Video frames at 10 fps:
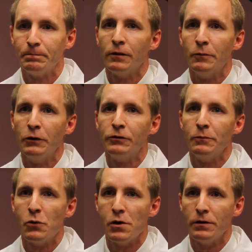The most
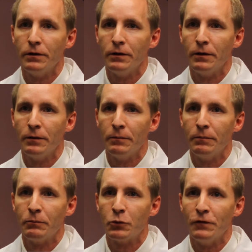important
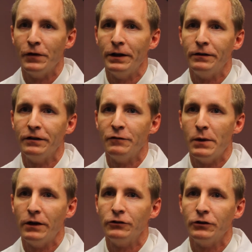preventative
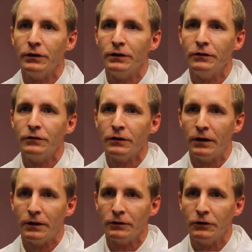measure is
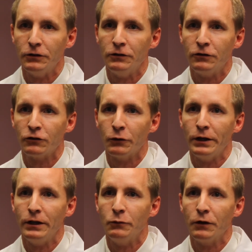uh, good
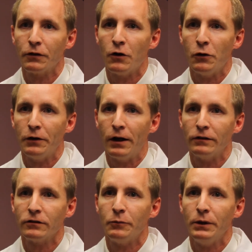screening with
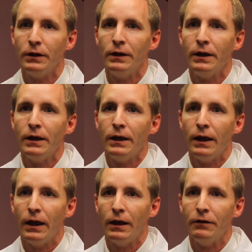colonoscopy
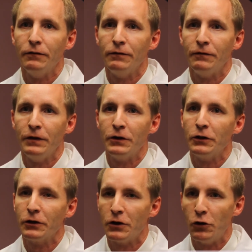and
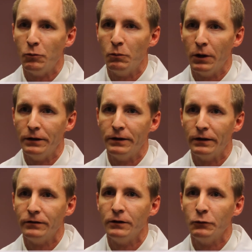fecal occult blood
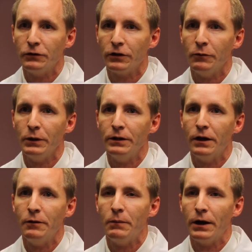testing, which can be
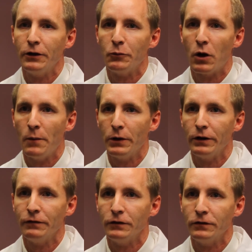done by your
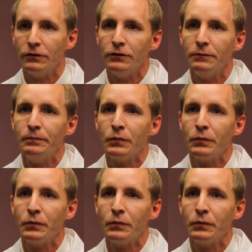primary physician.